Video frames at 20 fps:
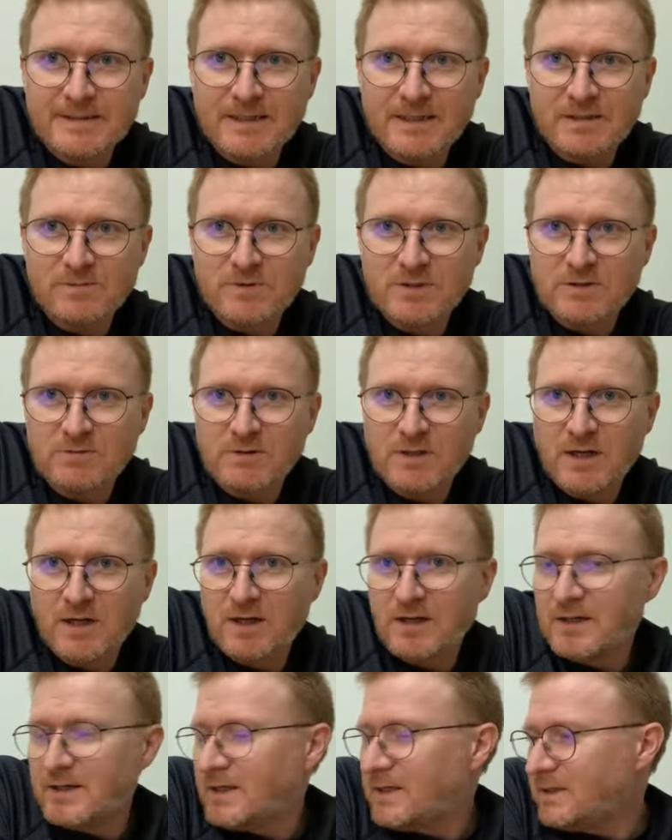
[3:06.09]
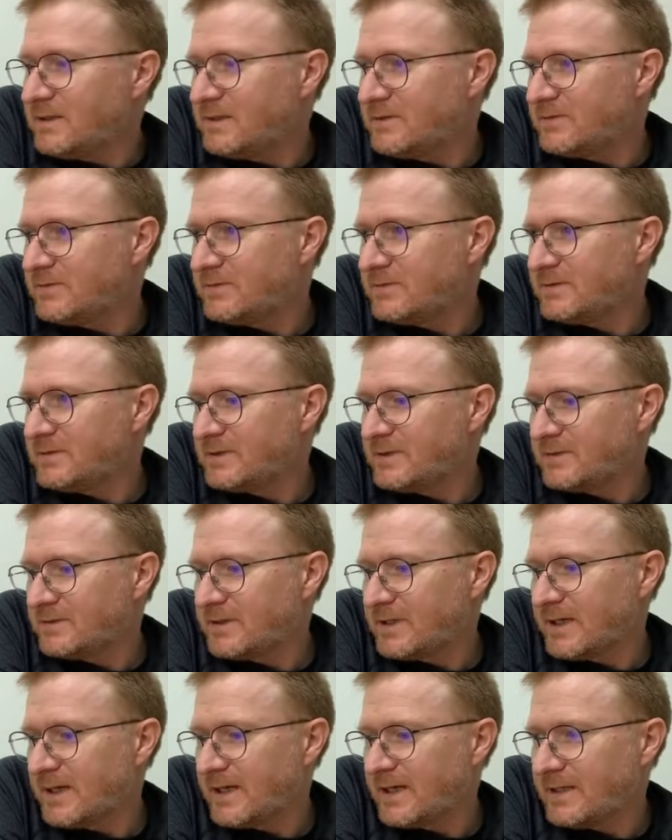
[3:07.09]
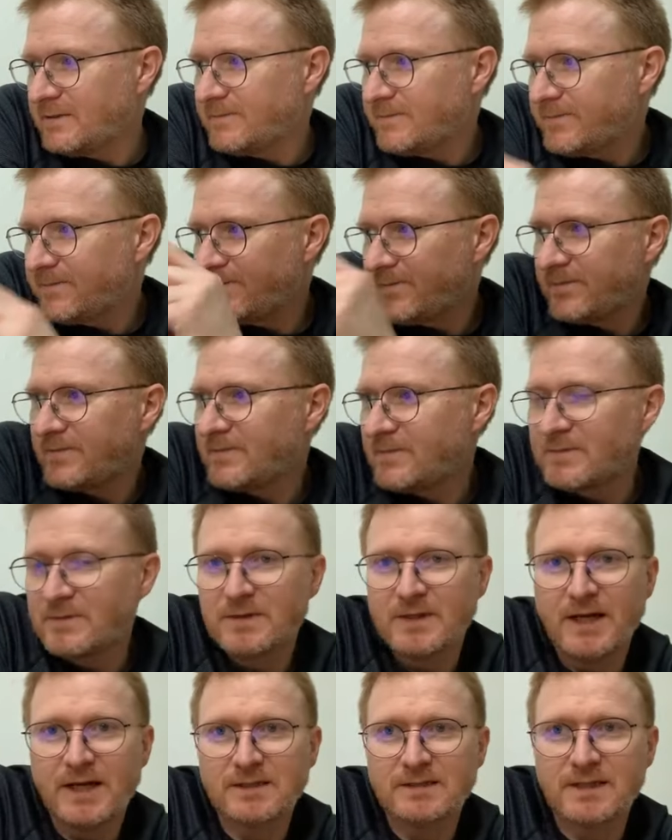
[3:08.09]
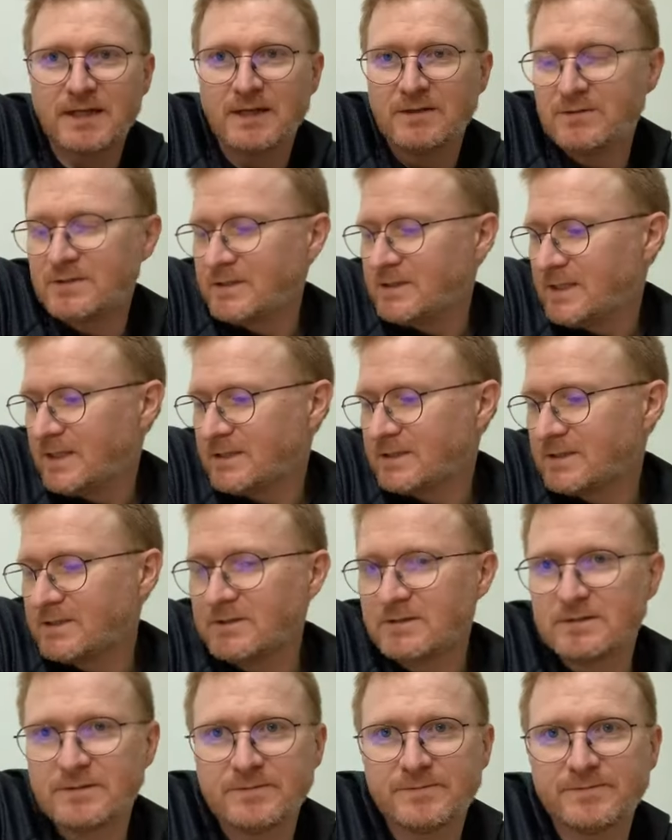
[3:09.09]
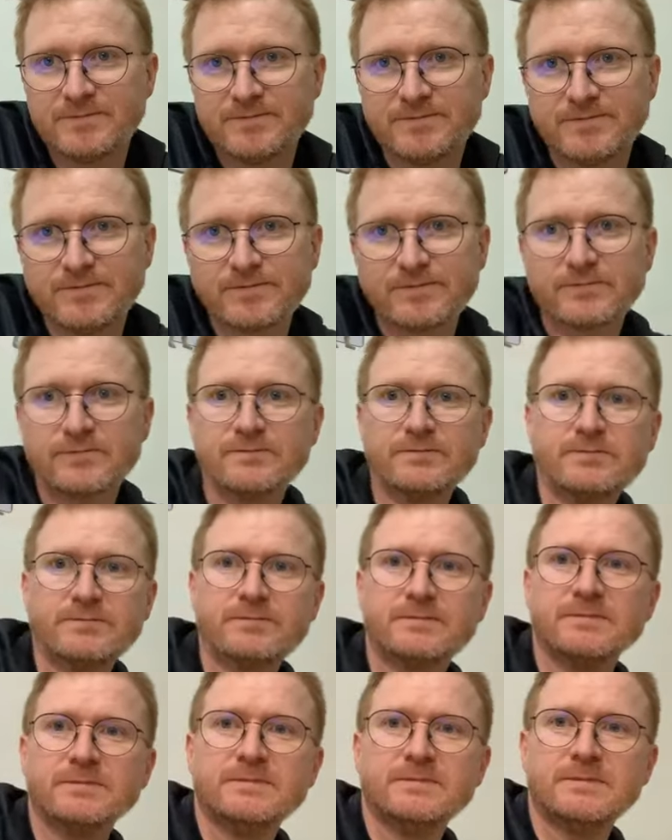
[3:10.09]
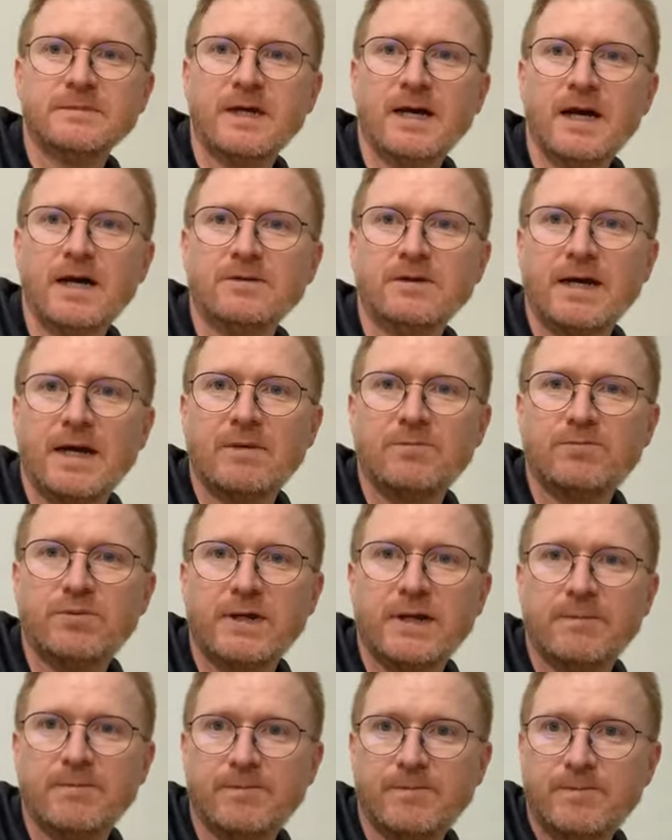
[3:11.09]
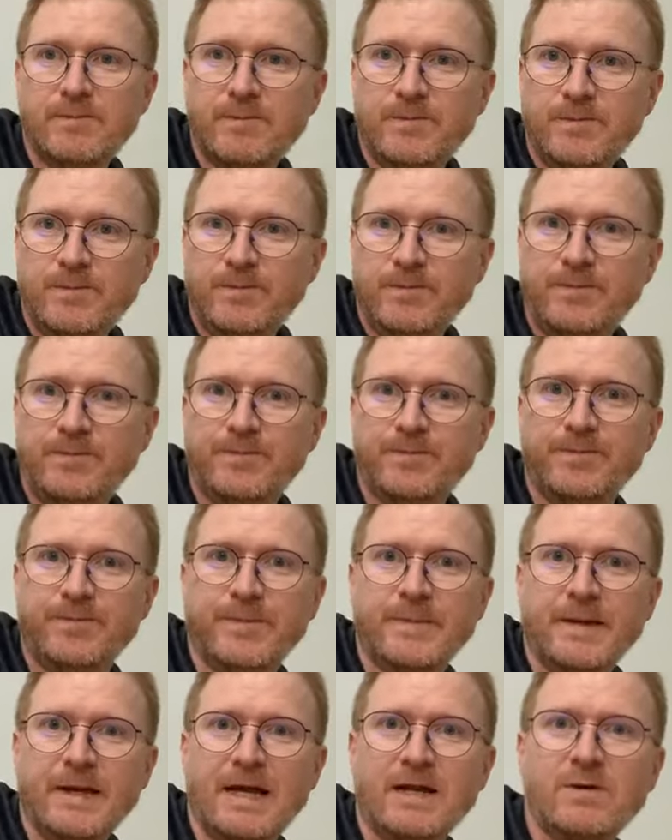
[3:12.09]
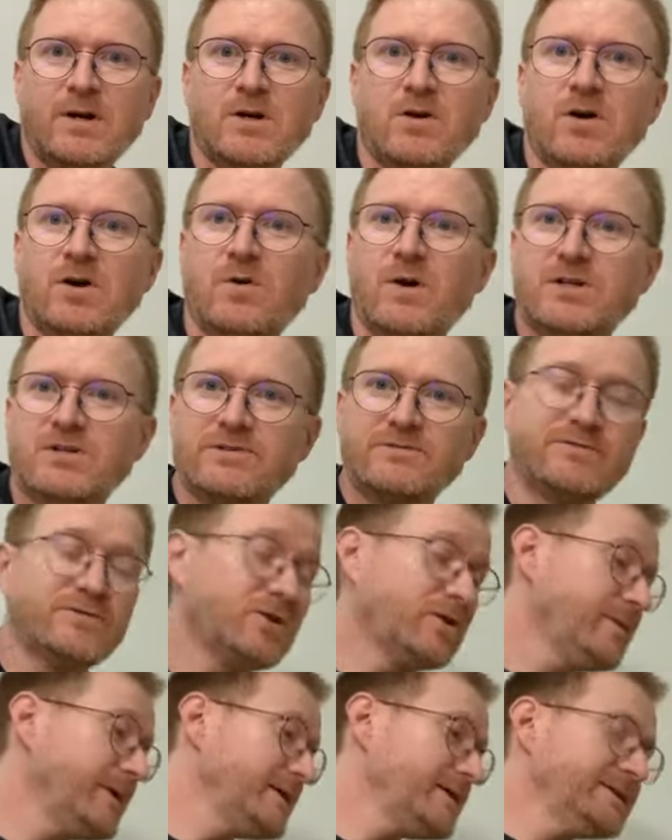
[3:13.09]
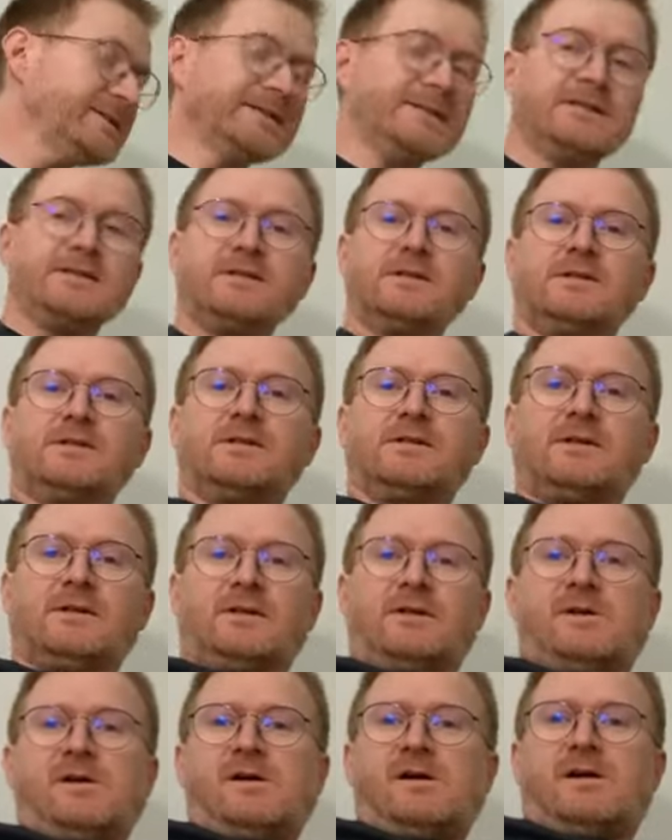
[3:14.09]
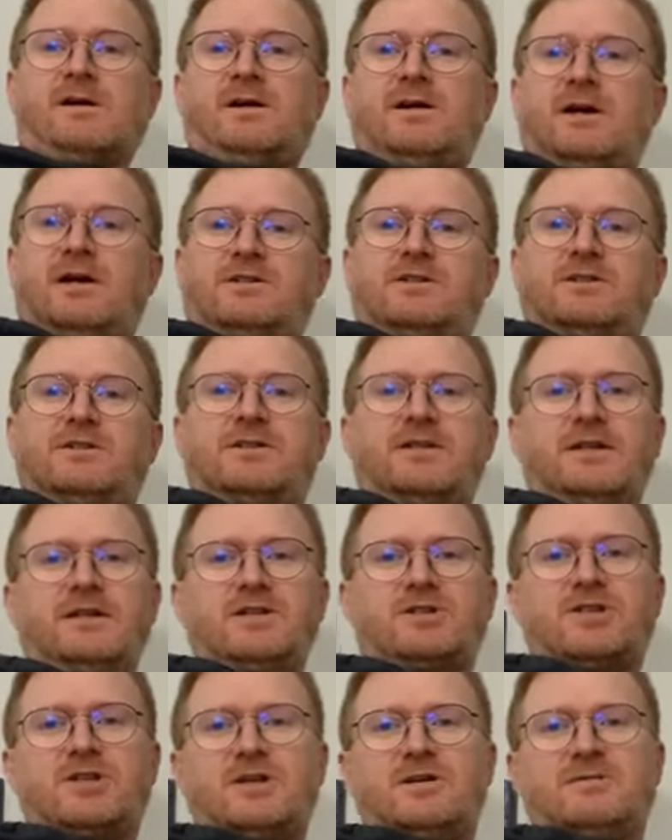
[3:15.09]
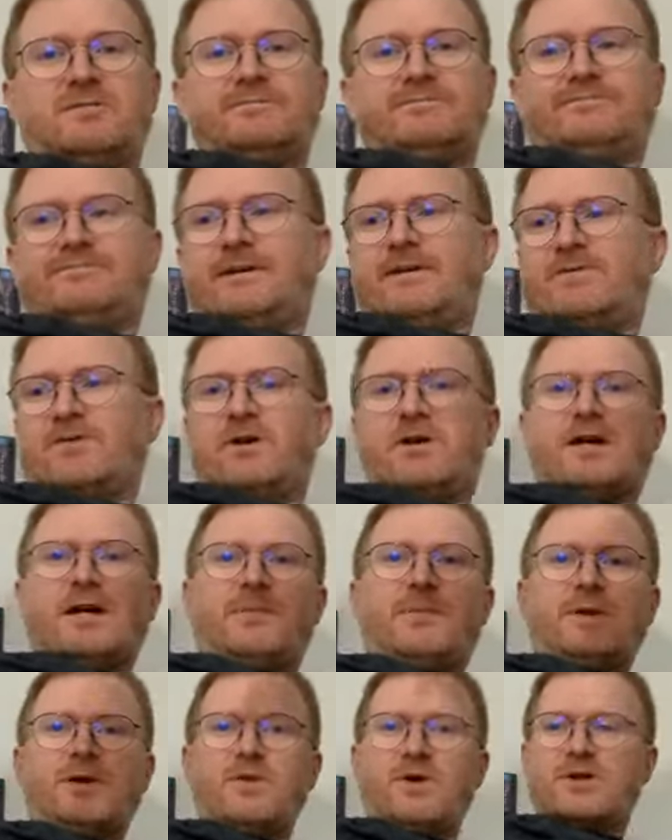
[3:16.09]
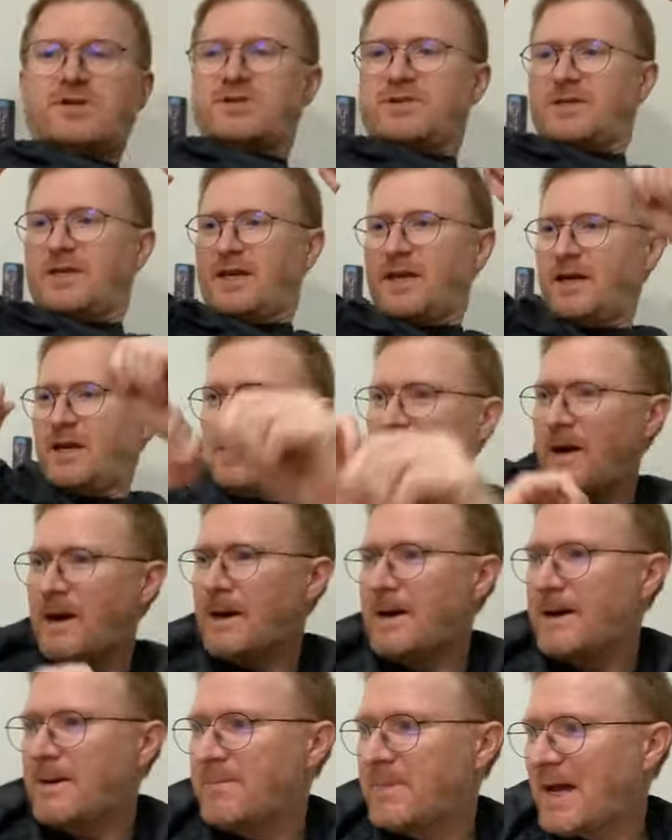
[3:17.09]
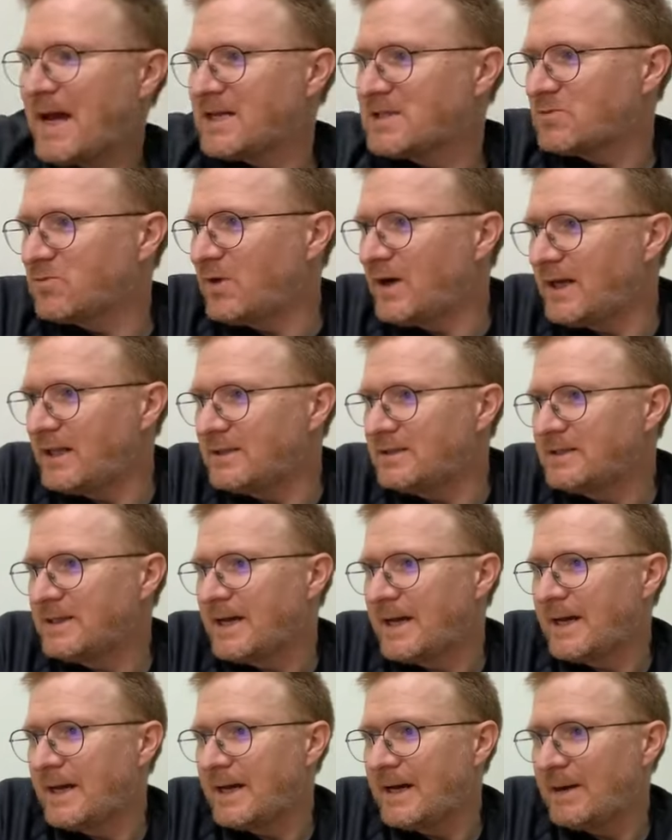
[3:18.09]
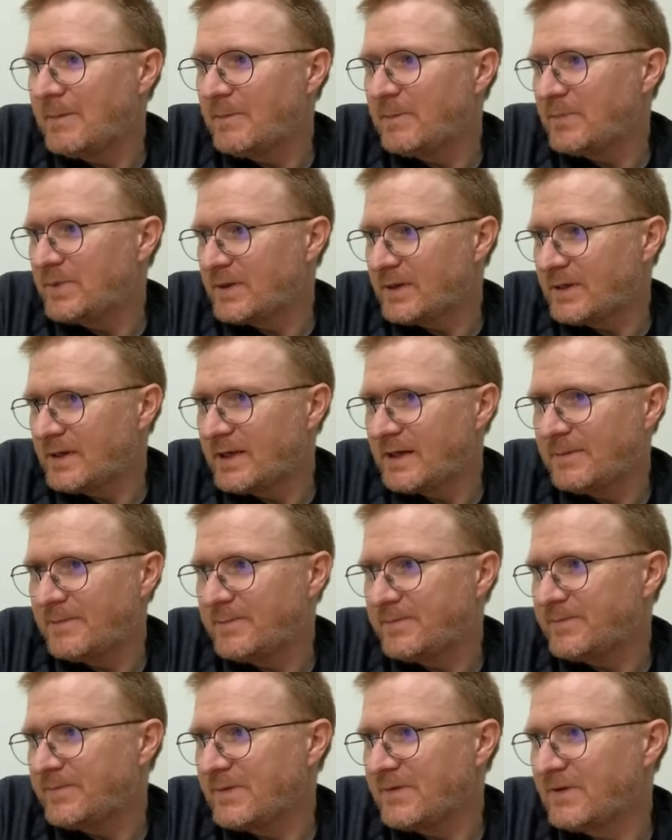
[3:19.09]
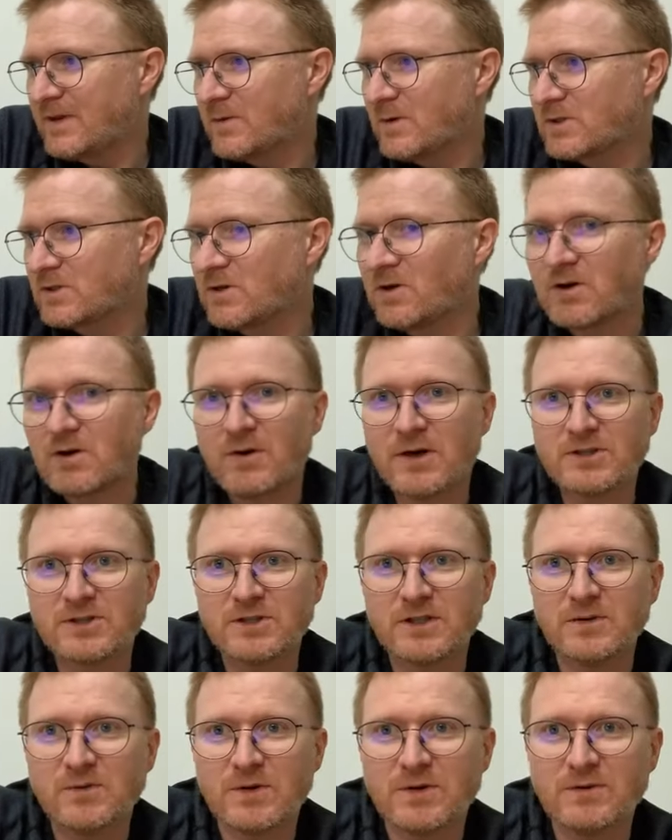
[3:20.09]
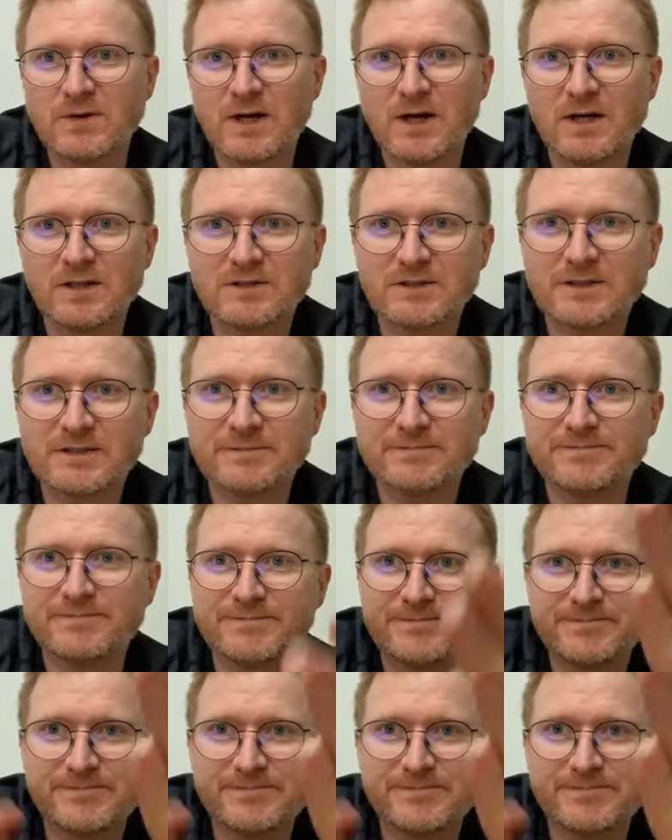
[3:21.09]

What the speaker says: Says I'm still live. Okay, that's loaded, that's good. Okay, brilliant. Anyone got a question for me? I'll just sit and chill. I've got a couple of questions here as well, but if anyone's got a question they want to ask,